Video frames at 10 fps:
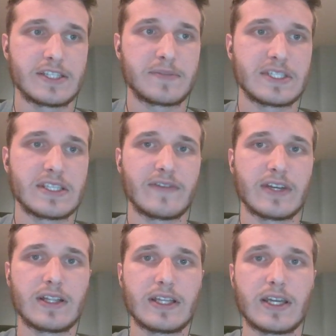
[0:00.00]

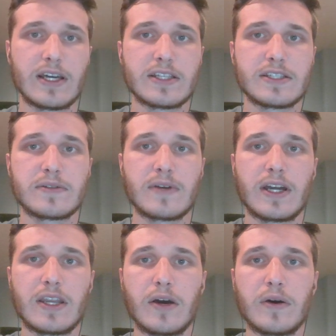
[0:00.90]
specifically does.
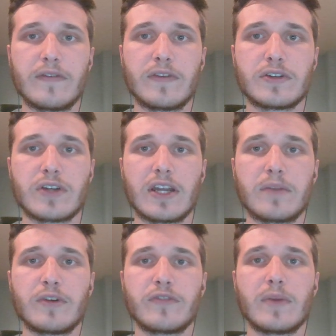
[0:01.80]
I know if you try to
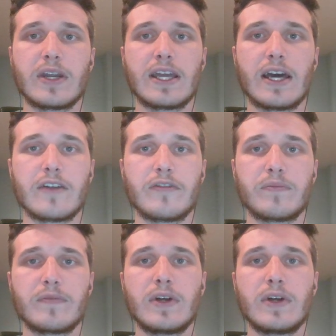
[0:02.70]
move money out of